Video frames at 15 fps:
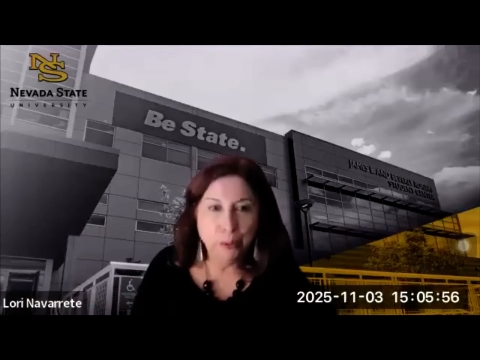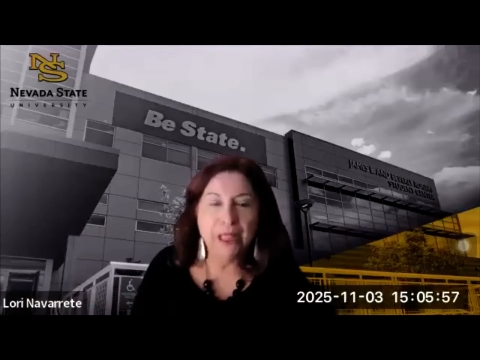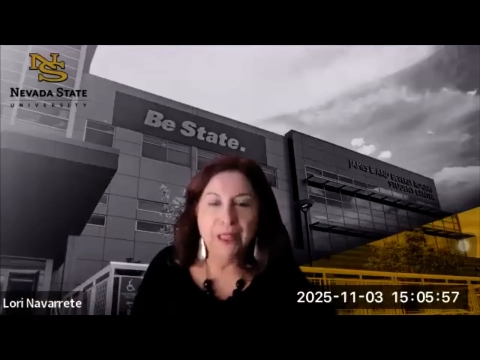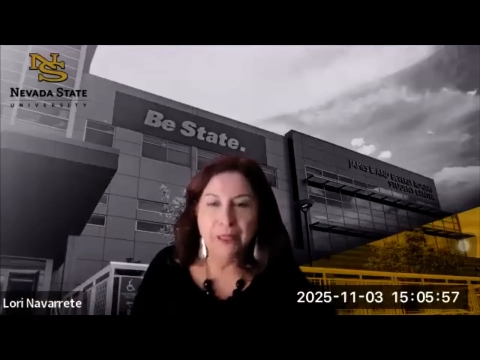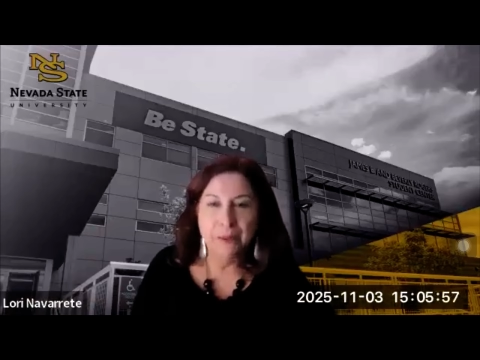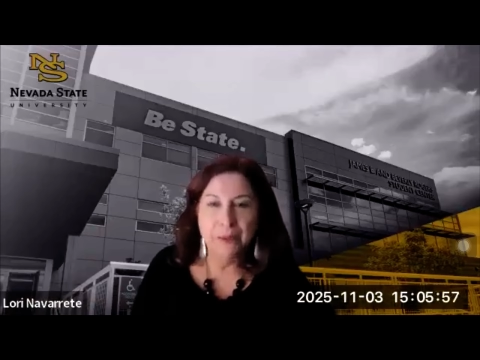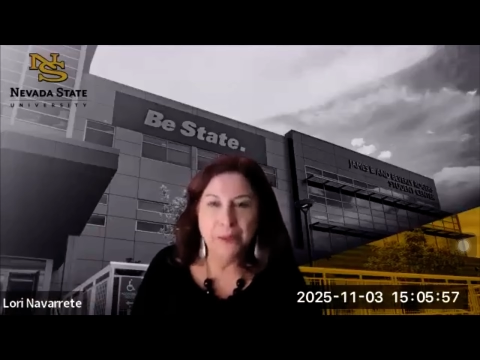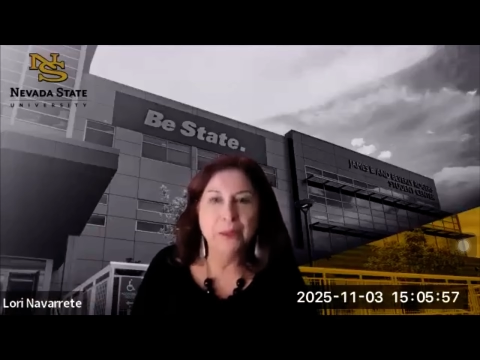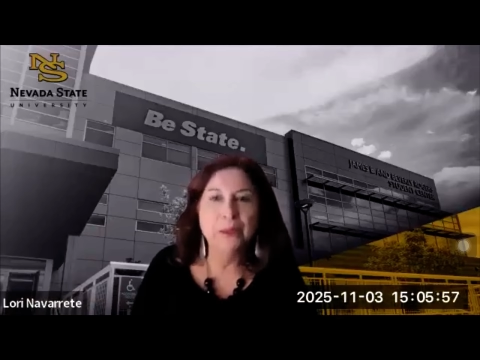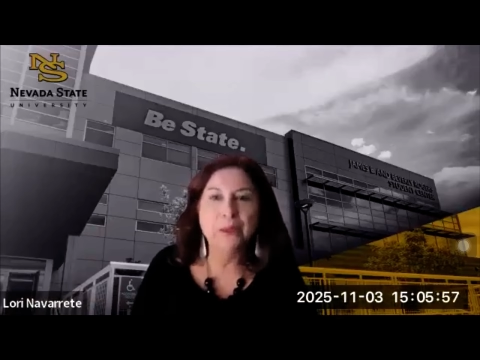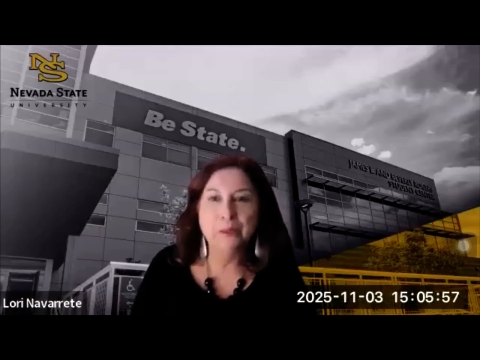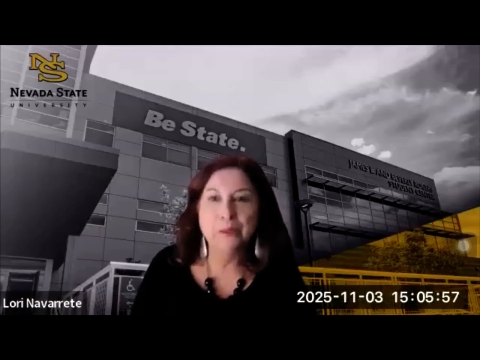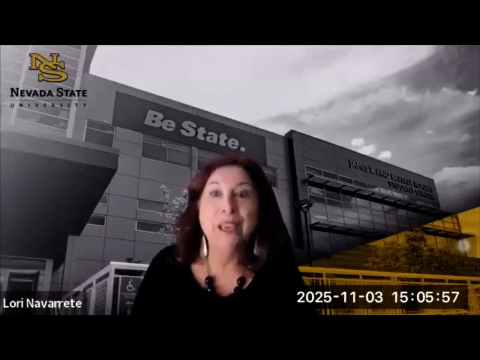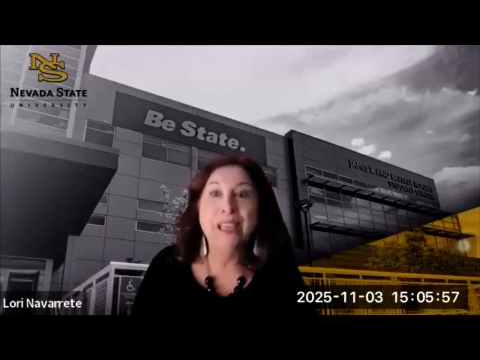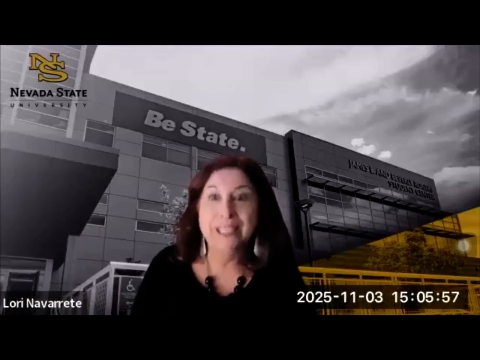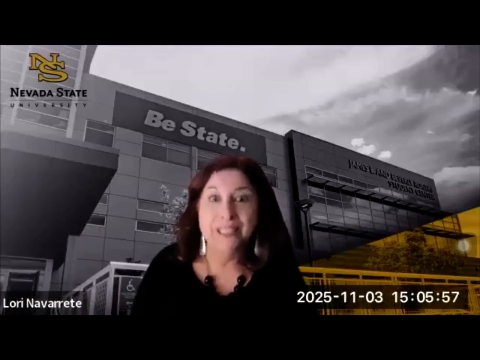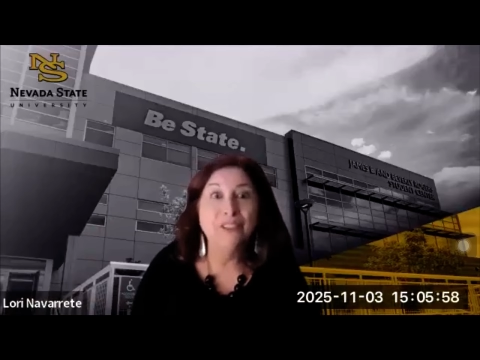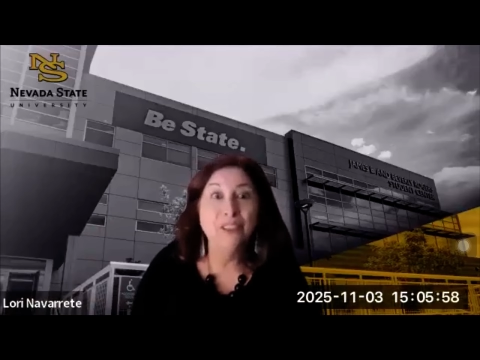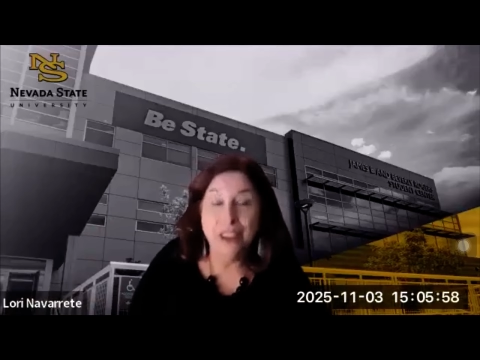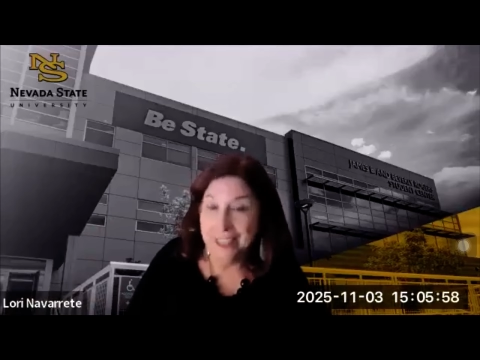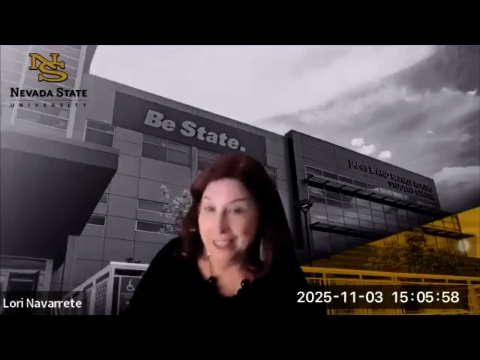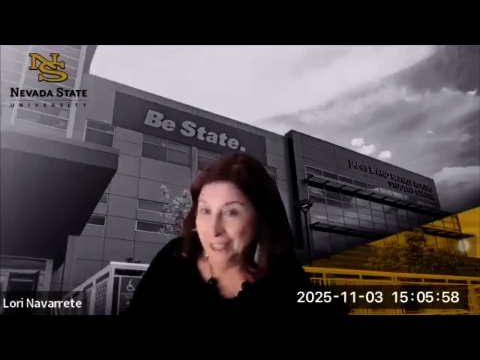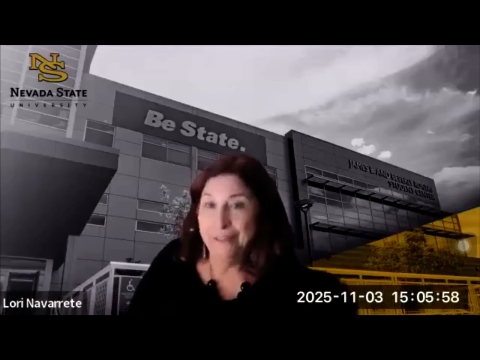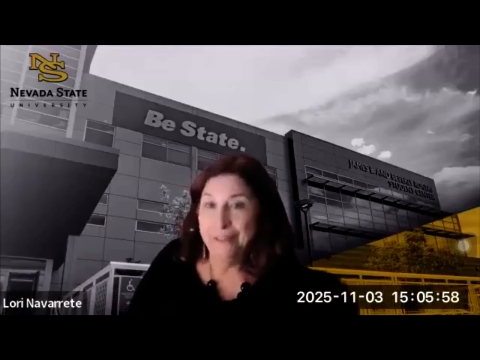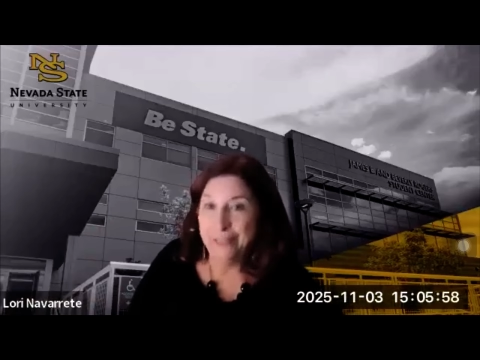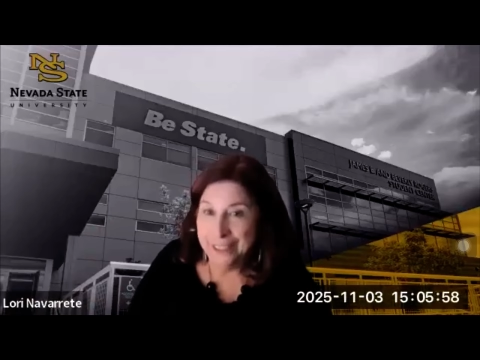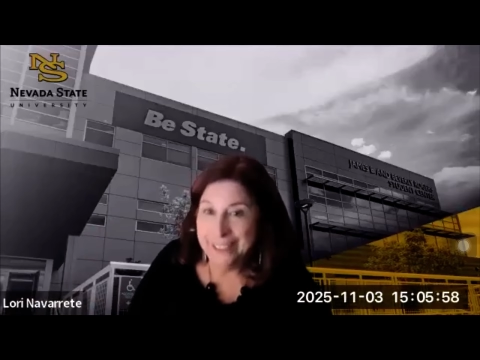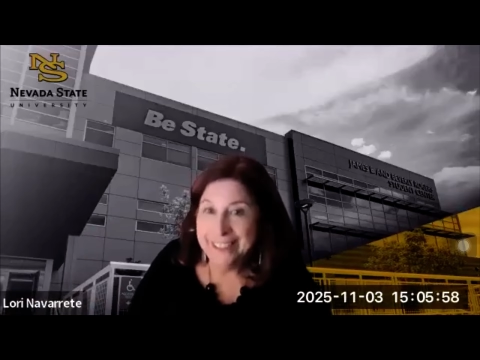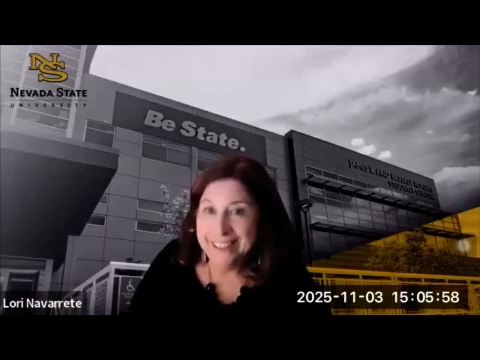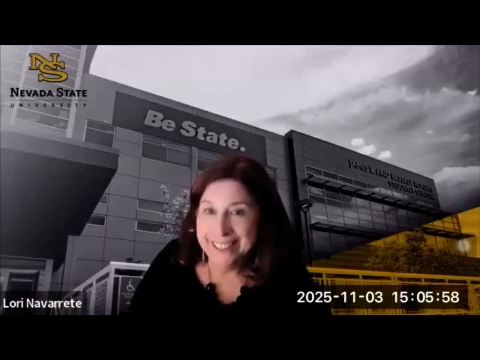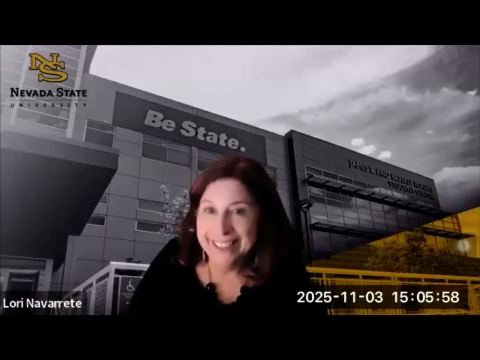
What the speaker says: by themselves makes a lot of difference.